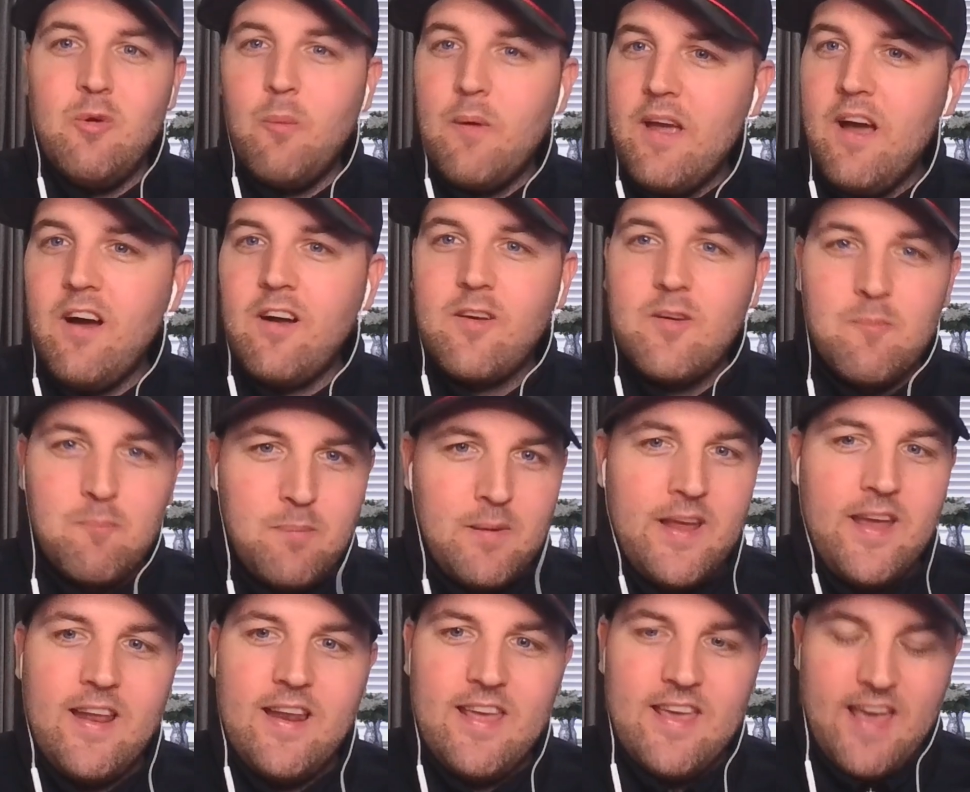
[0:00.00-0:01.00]
We are
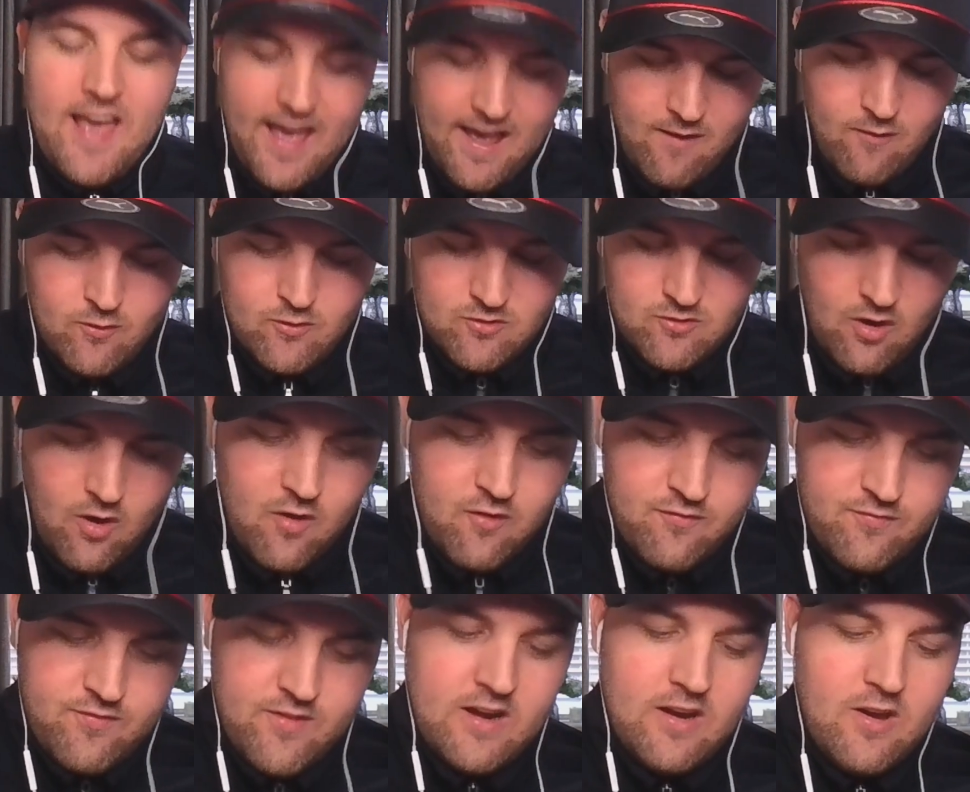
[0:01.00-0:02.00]
completely out
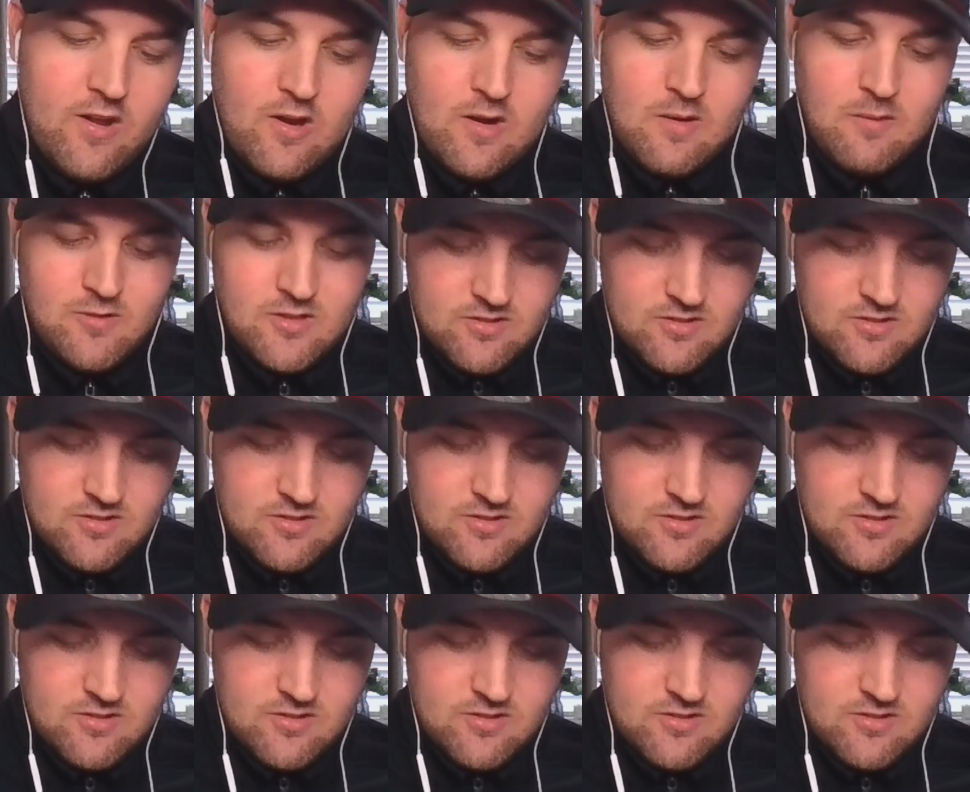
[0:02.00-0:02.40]
of the loop.